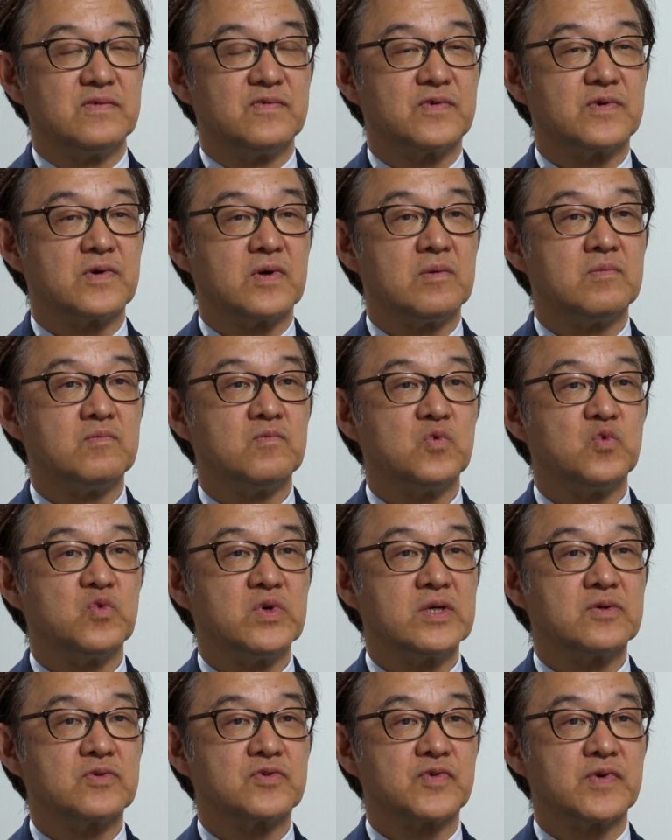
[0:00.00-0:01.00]
From
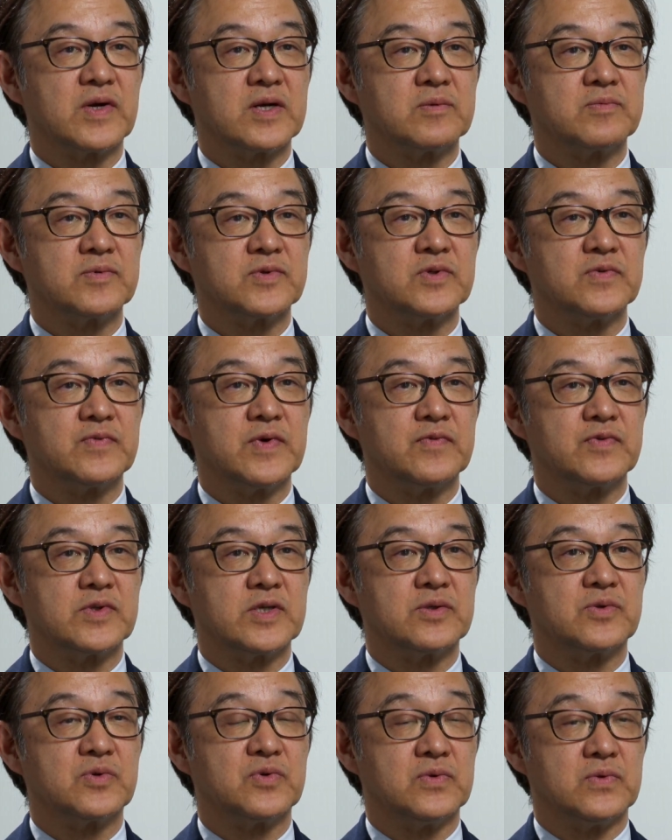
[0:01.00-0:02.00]
week 12 to
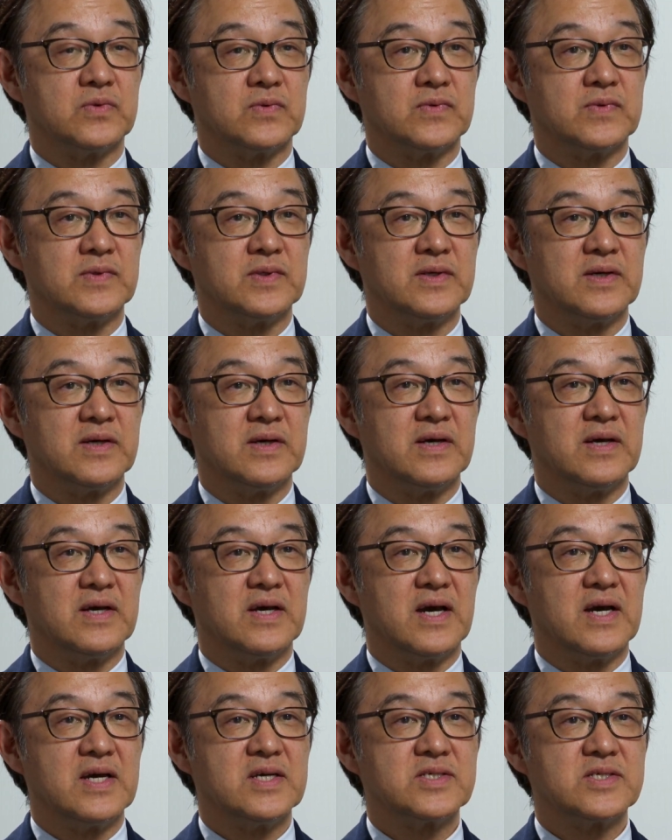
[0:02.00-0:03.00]
52,
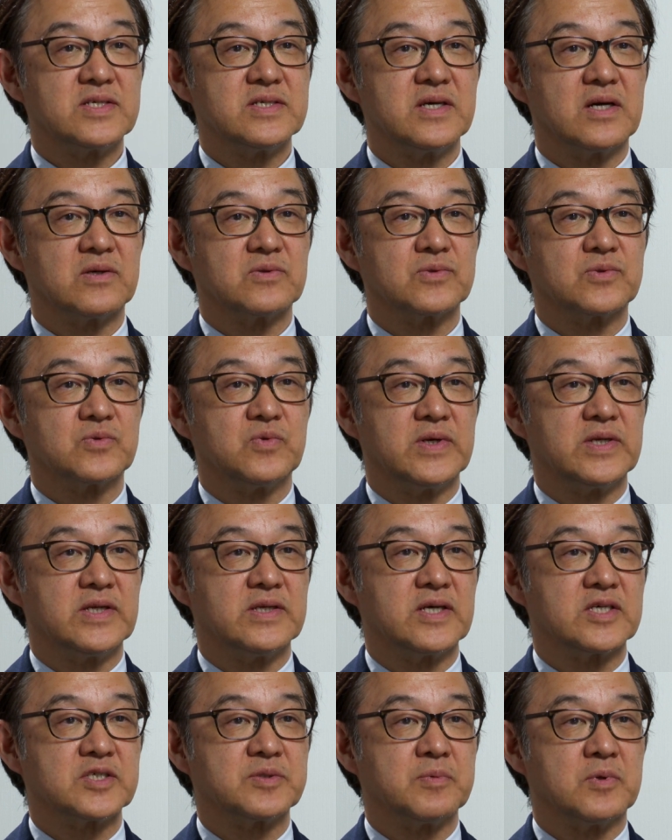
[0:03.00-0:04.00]

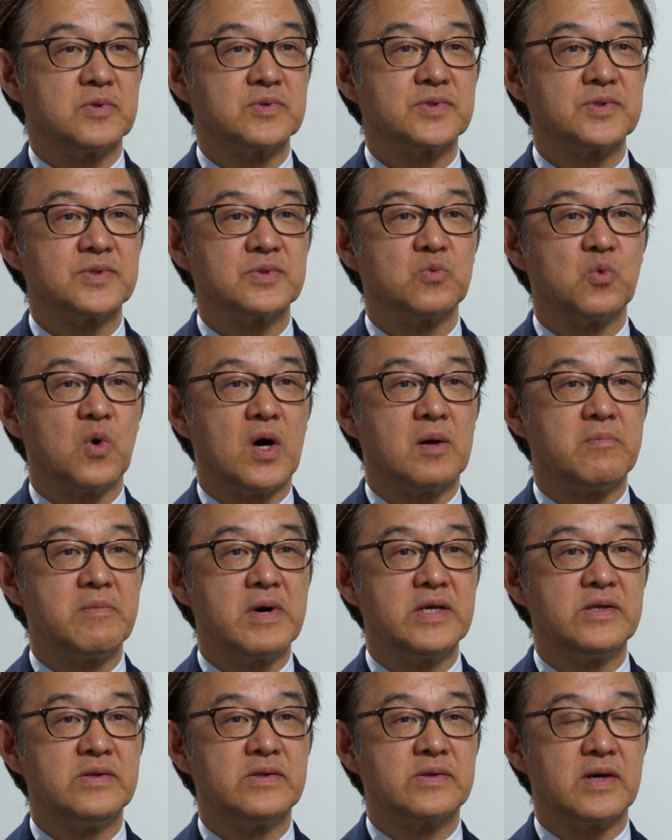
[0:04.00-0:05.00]
ACR20 response were
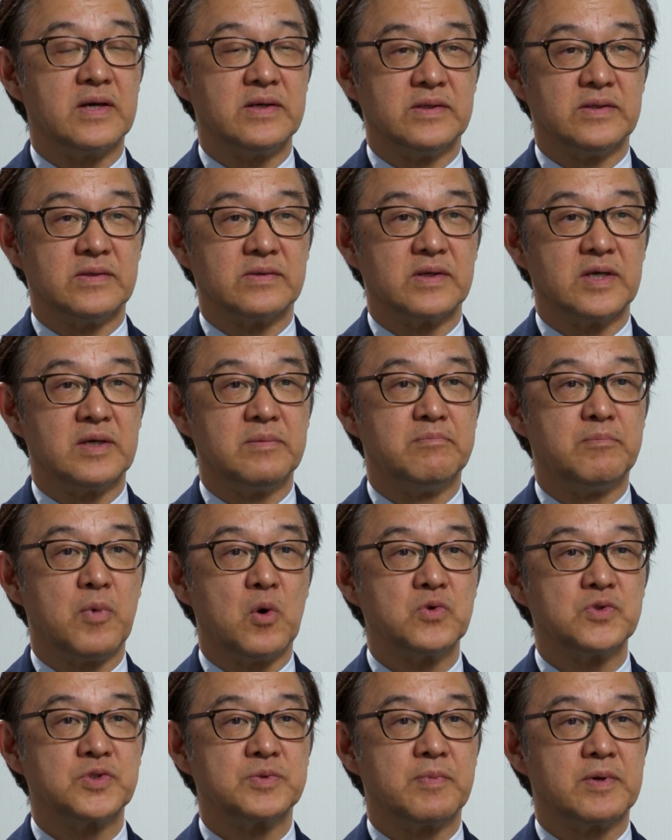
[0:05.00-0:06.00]
maintained in
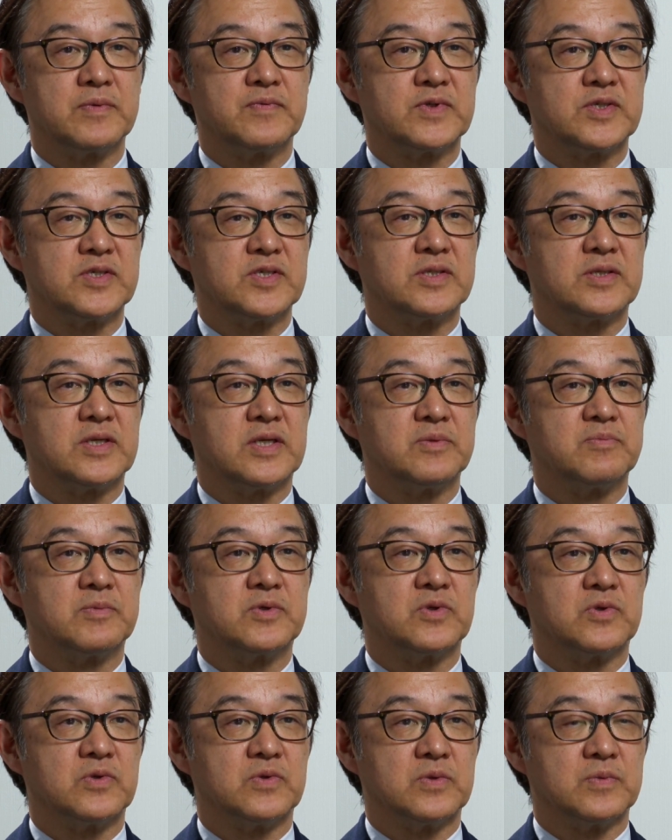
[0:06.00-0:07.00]
both peficitinib
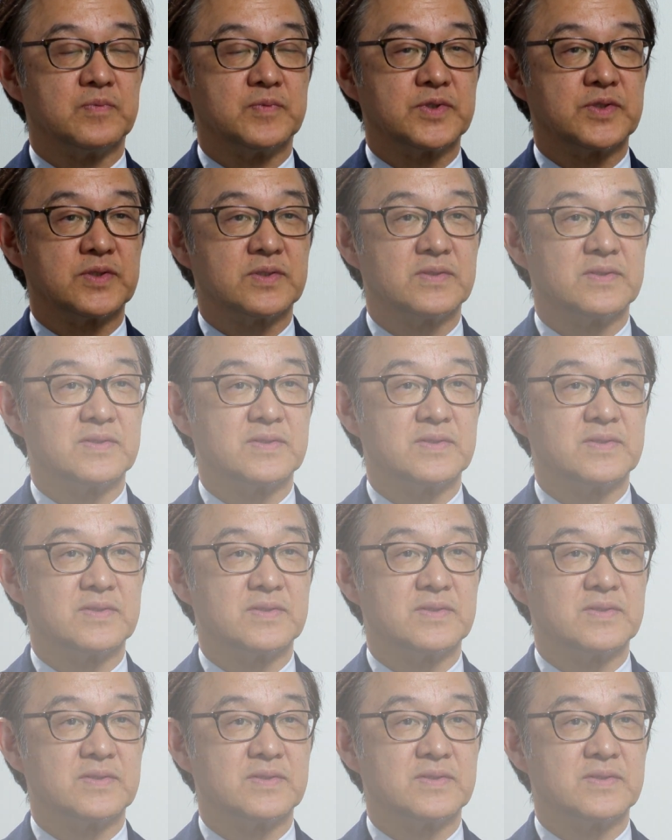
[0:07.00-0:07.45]
groups.